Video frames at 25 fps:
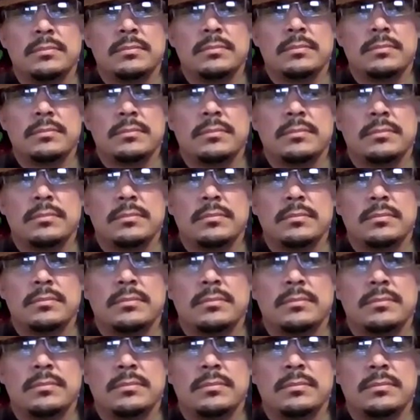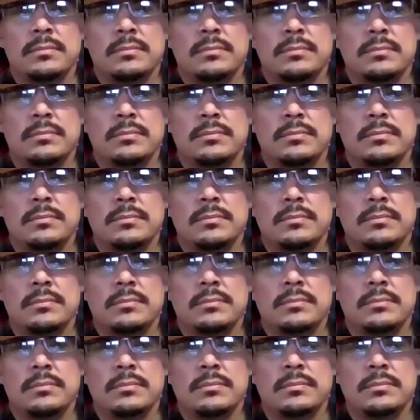
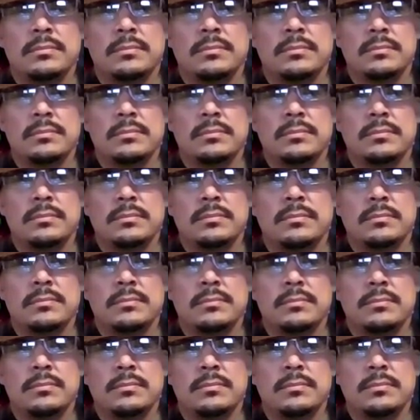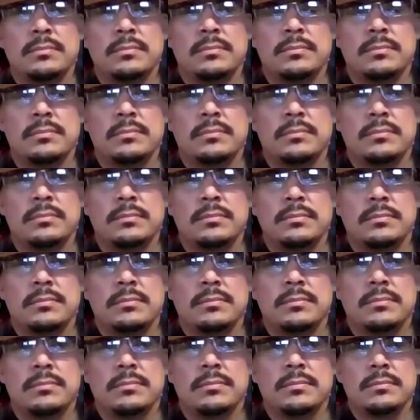(not speaking)